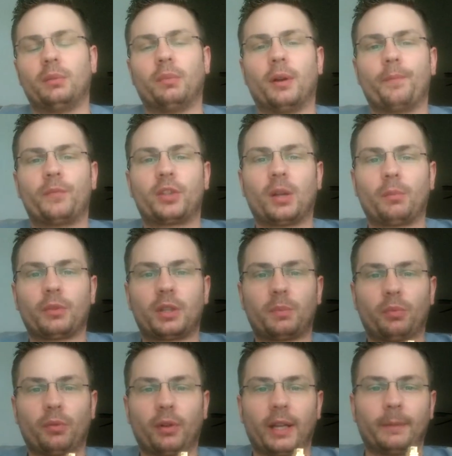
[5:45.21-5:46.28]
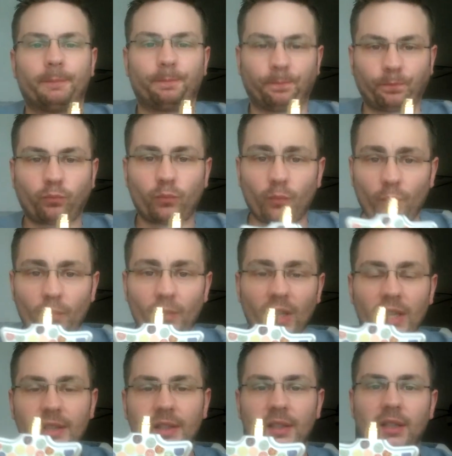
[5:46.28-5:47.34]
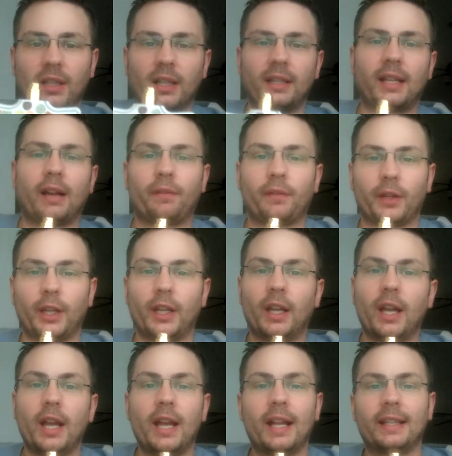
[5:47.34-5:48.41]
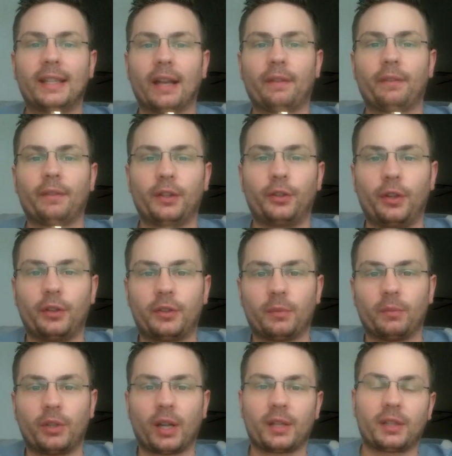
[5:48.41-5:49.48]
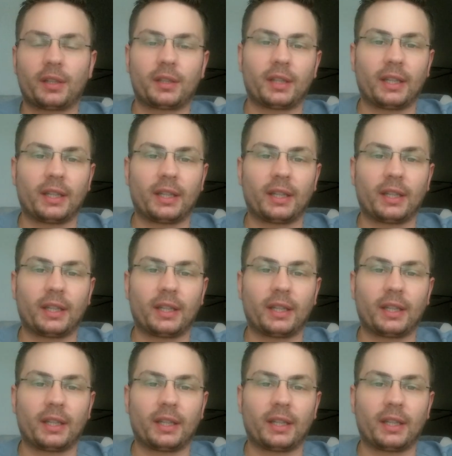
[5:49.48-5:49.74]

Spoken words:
But summer, spring, this is going to definitely do you some justice.